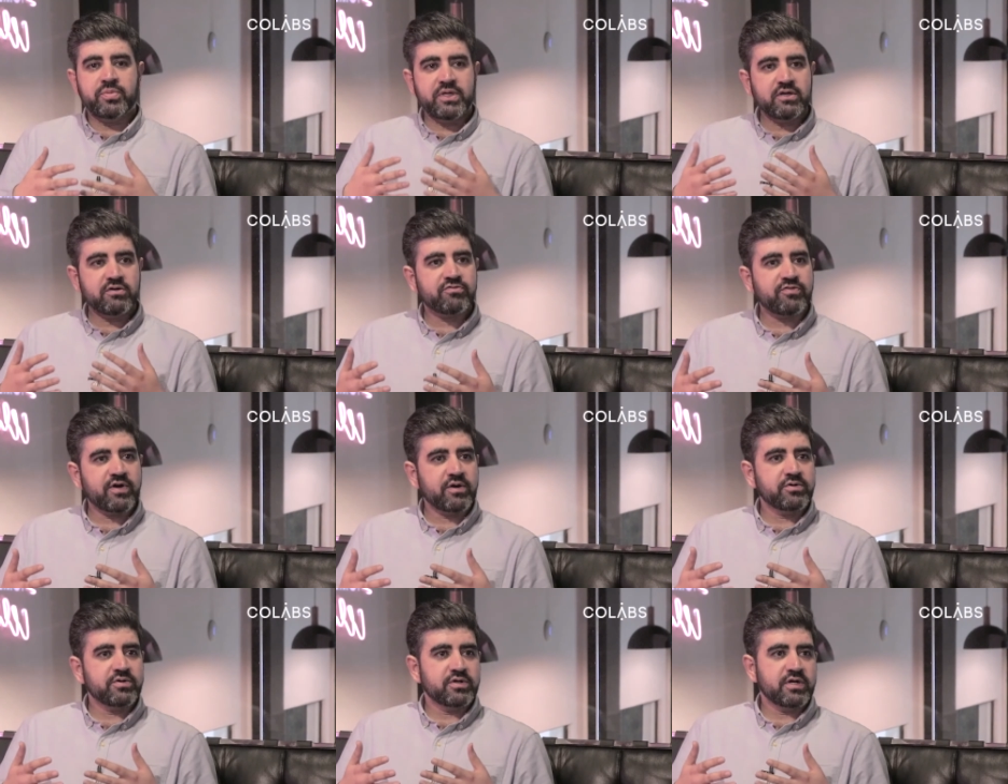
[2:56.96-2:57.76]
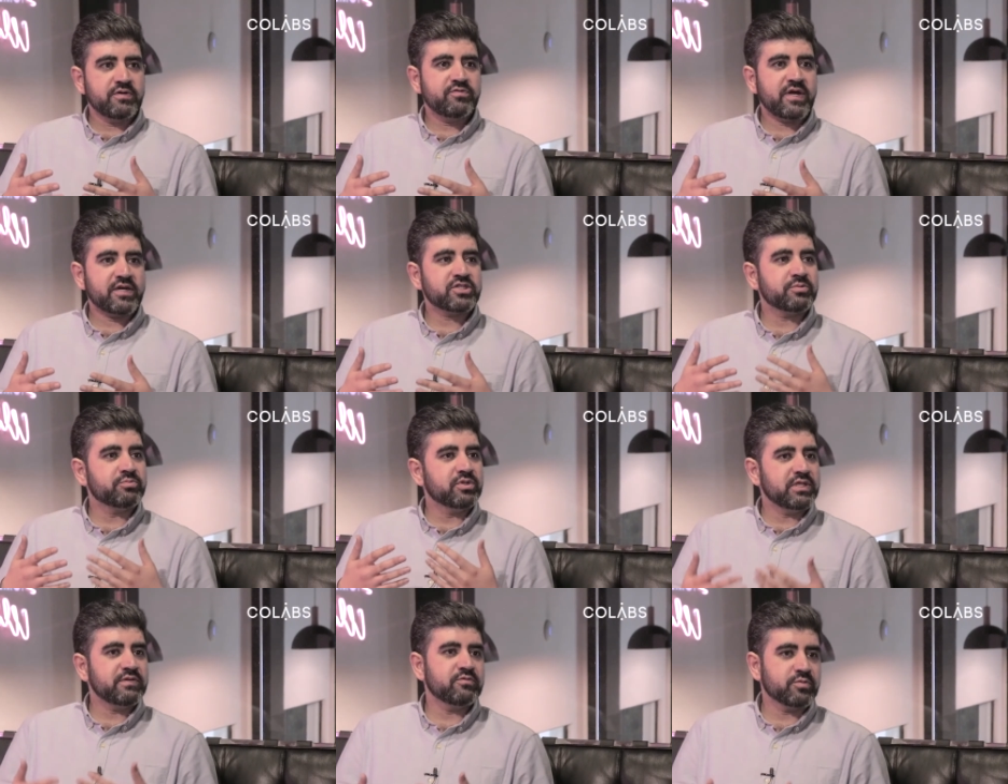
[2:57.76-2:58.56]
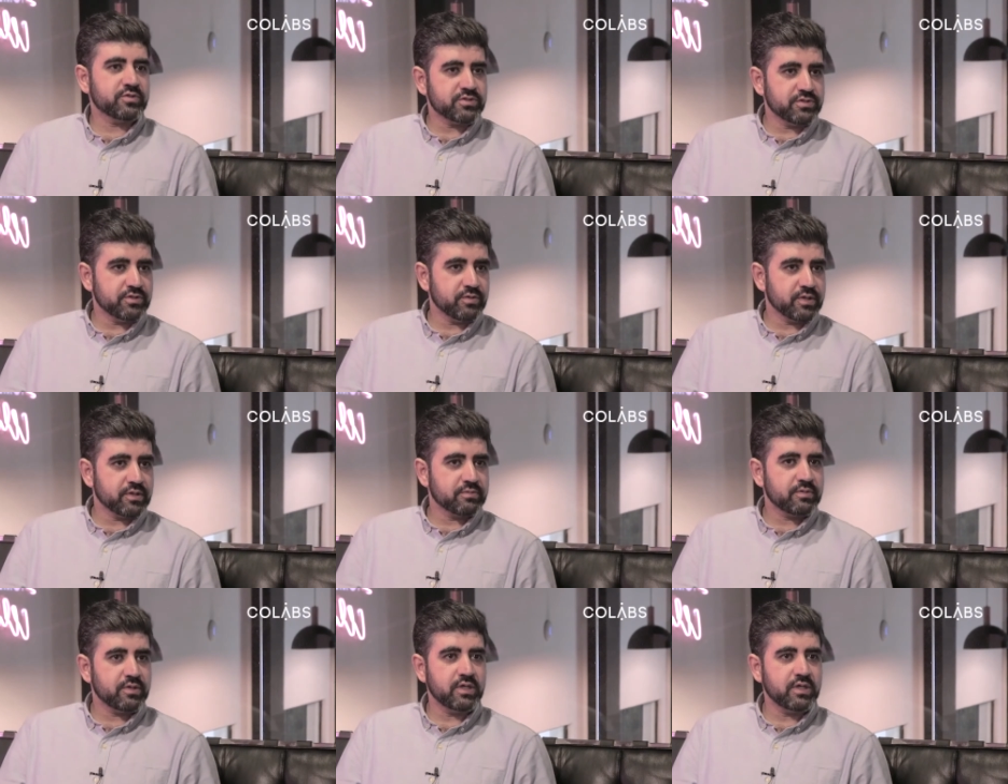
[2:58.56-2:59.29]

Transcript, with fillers: be a founder if you actually believe in what you're doing